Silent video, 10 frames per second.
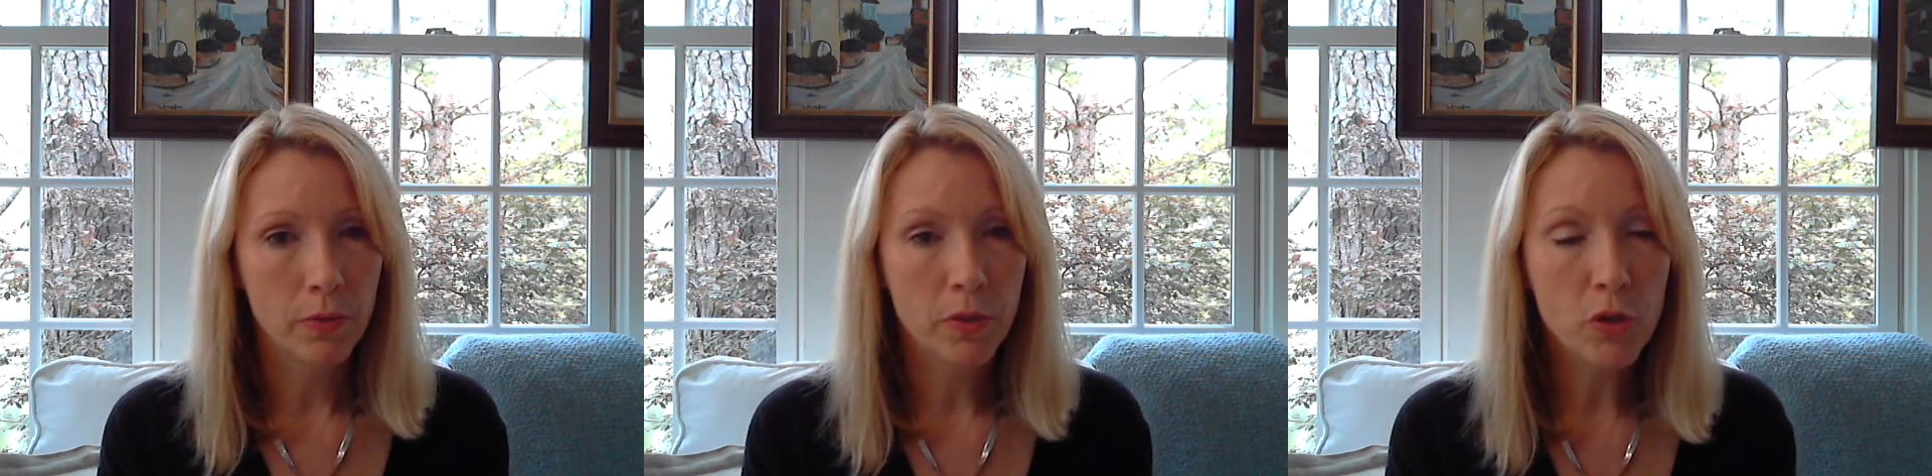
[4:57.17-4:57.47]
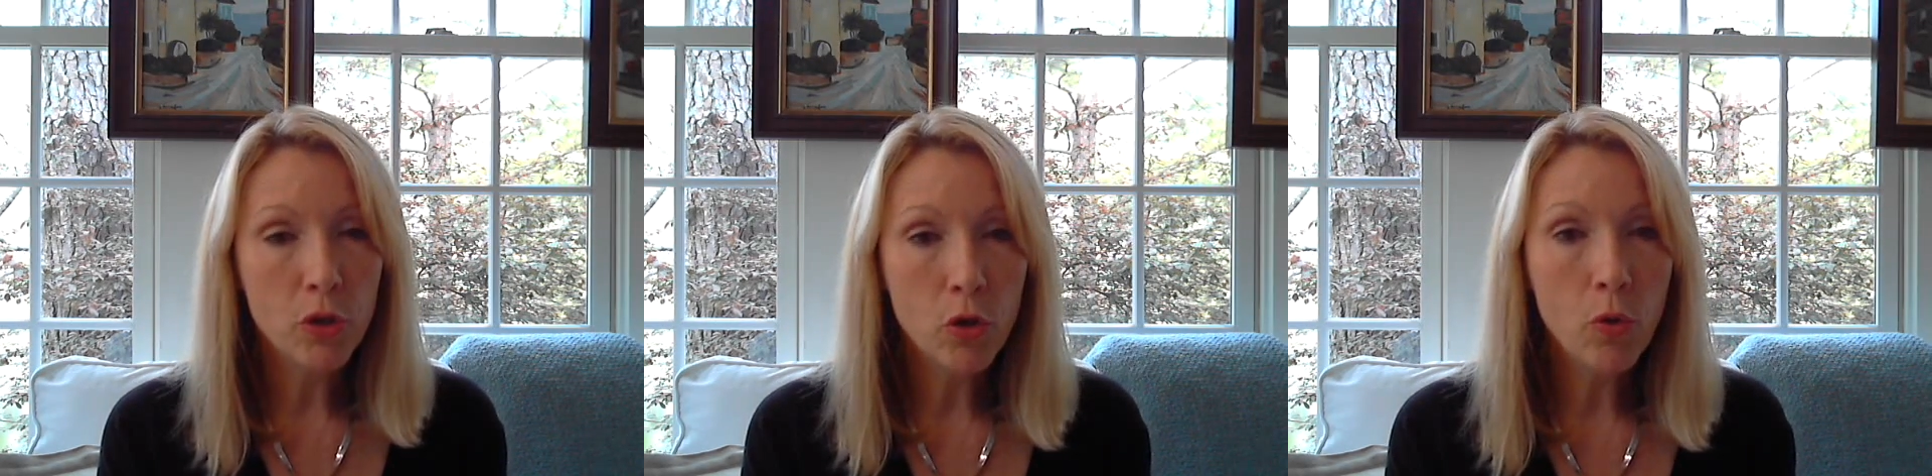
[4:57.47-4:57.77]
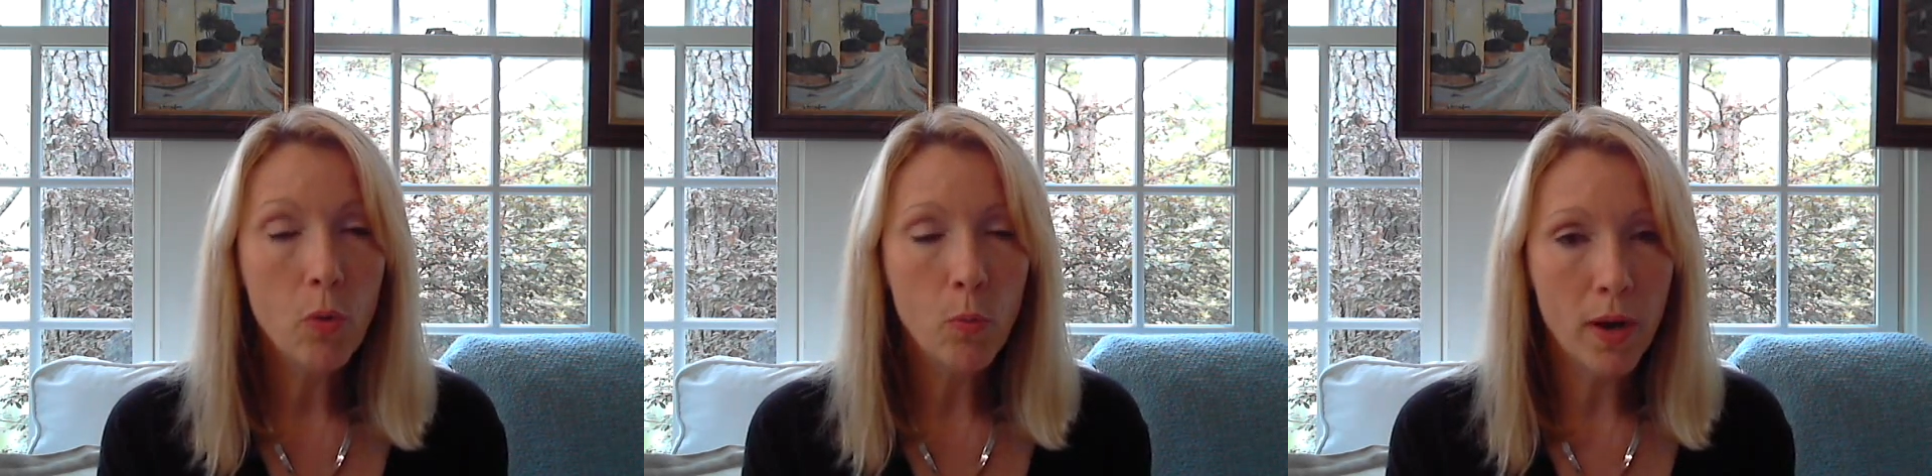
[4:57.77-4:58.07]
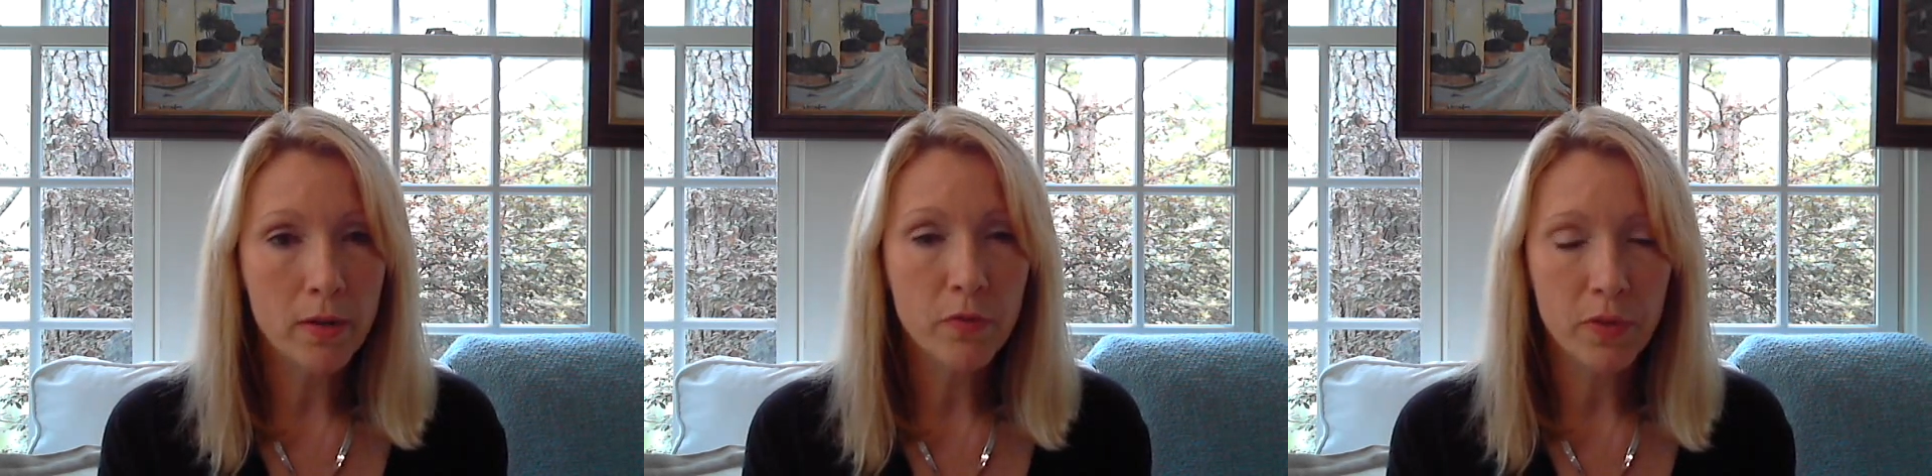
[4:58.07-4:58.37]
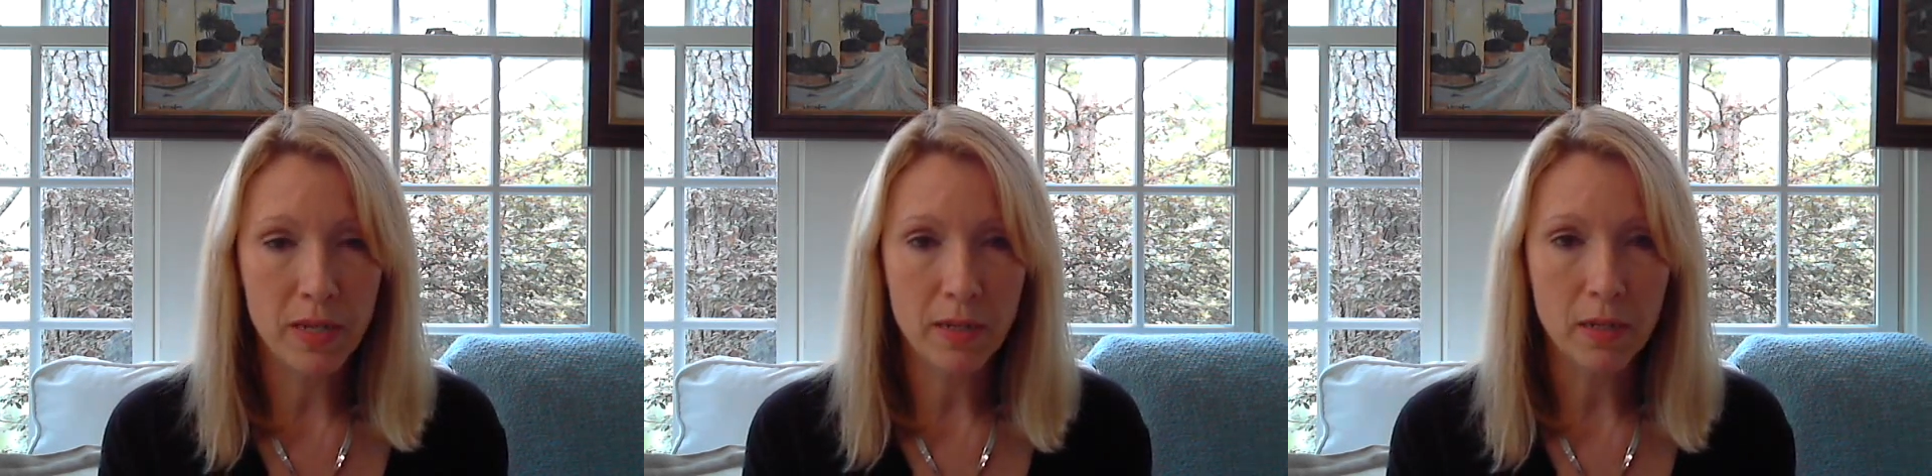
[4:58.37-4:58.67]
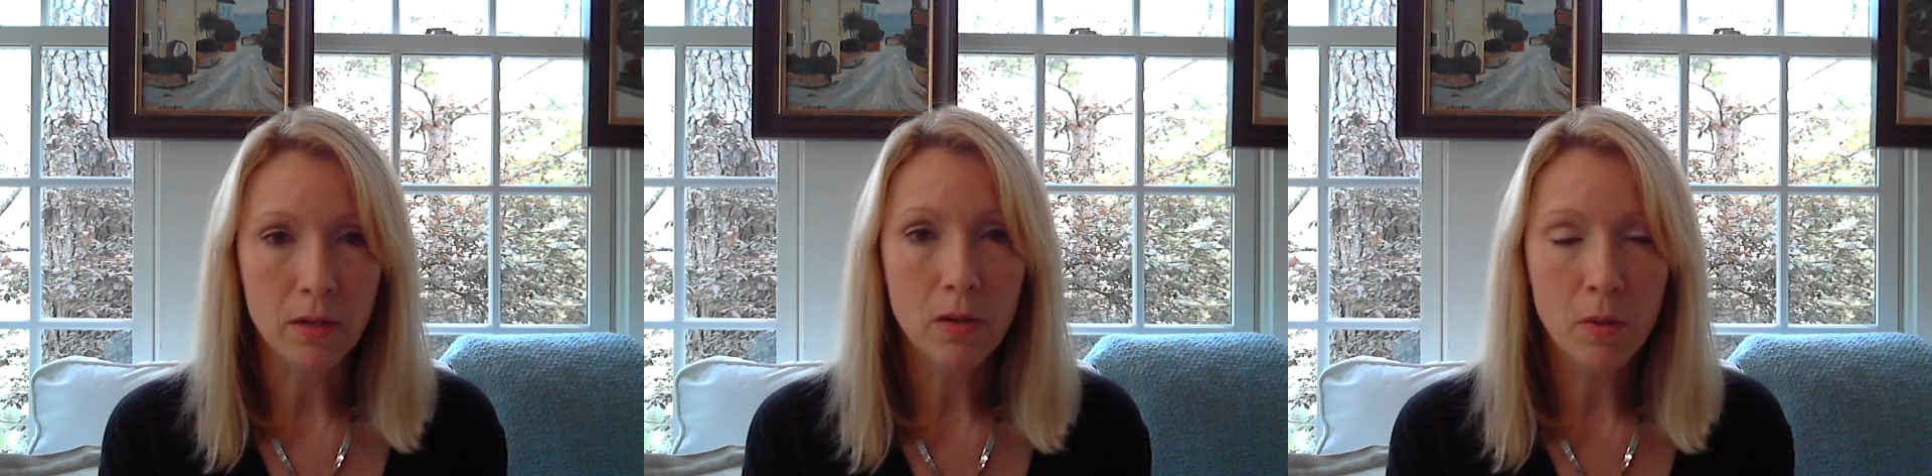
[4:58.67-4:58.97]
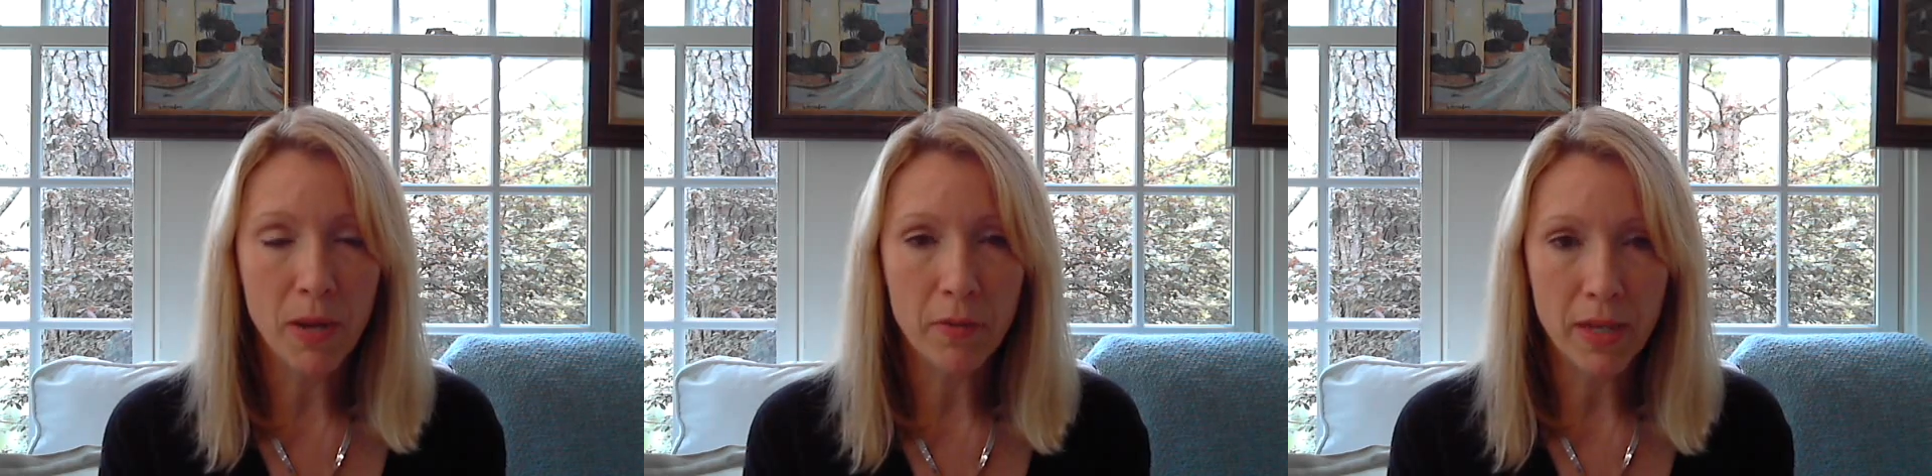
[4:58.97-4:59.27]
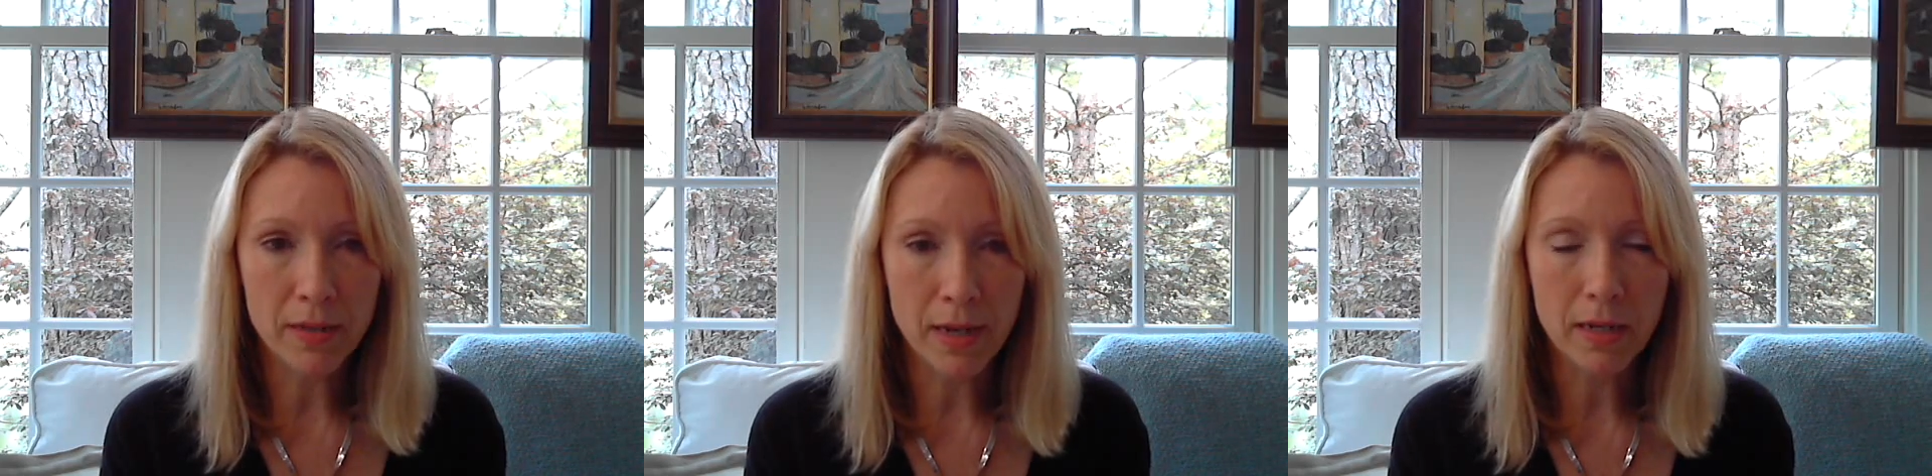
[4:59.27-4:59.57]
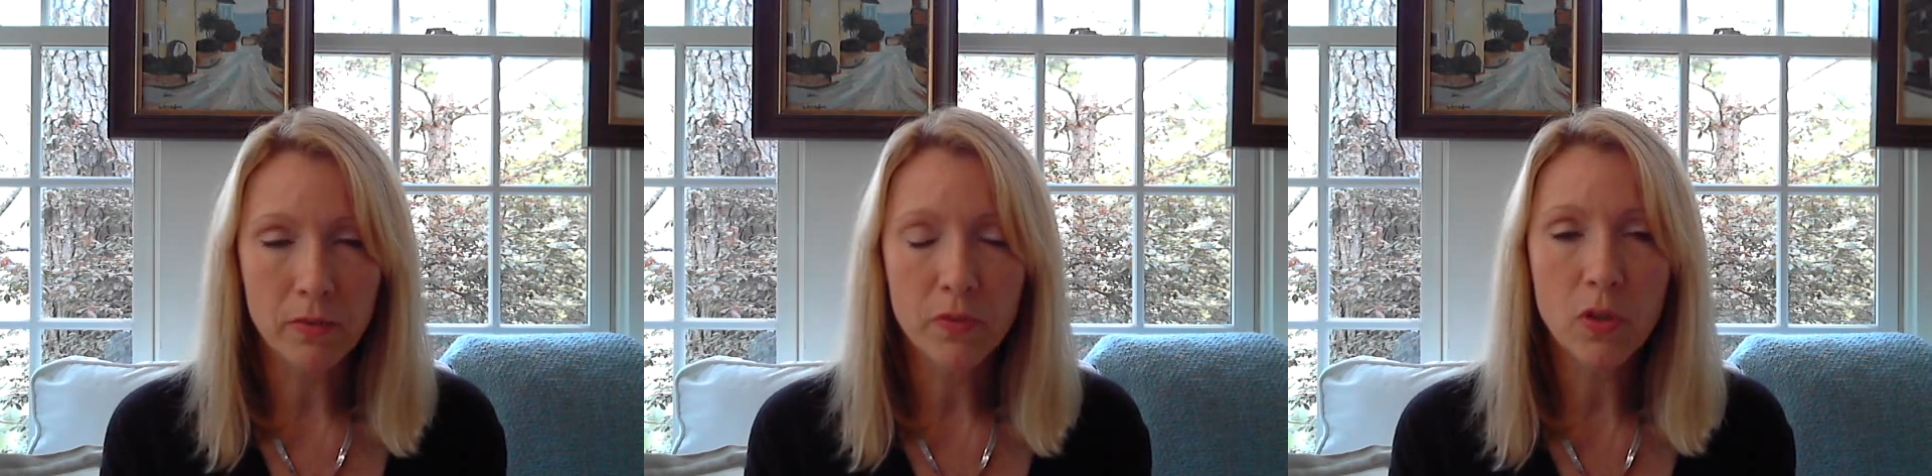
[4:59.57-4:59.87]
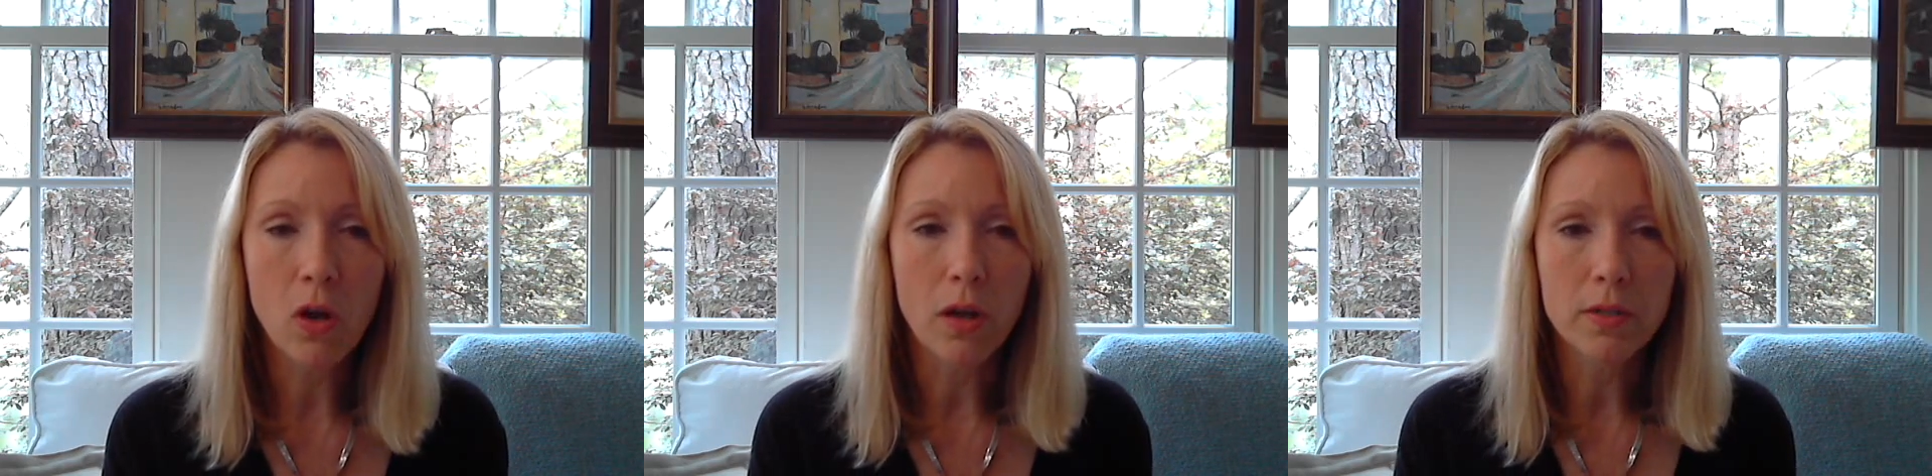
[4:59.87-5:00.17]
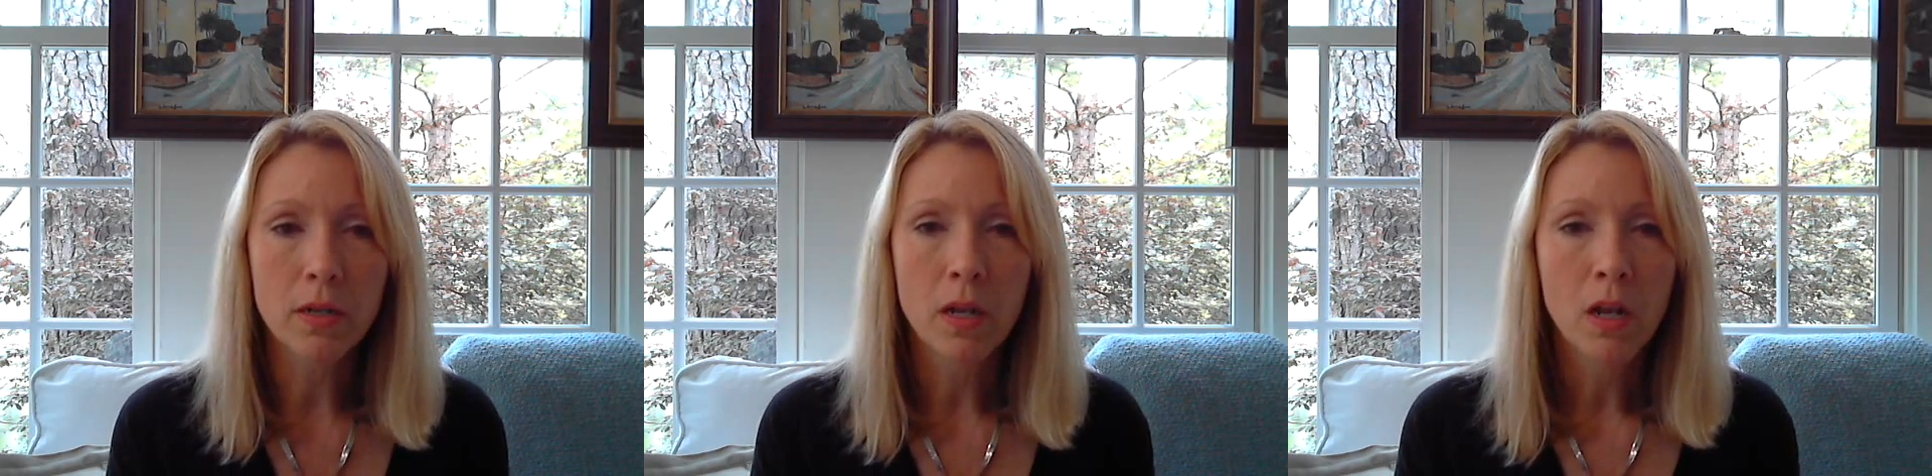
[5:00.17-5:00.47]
the new way of thinking about that negative thought.